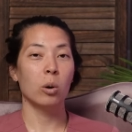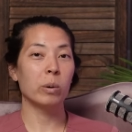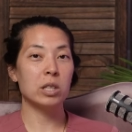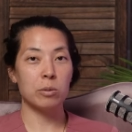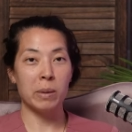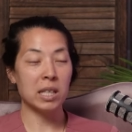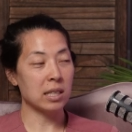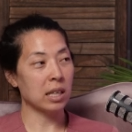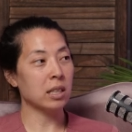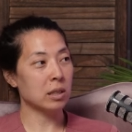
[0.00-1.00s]
which makes
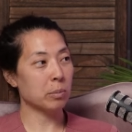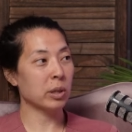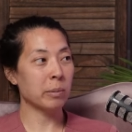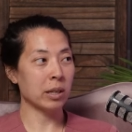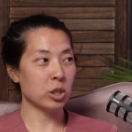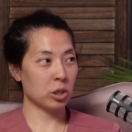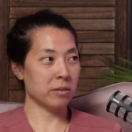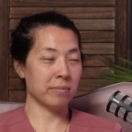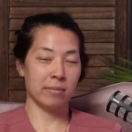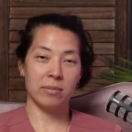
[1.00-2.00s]
it pretty much
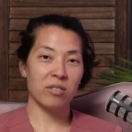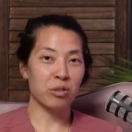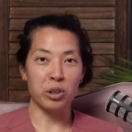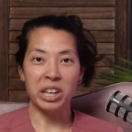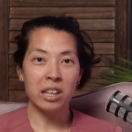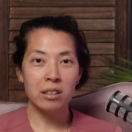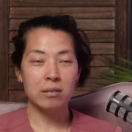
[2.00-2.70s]
free.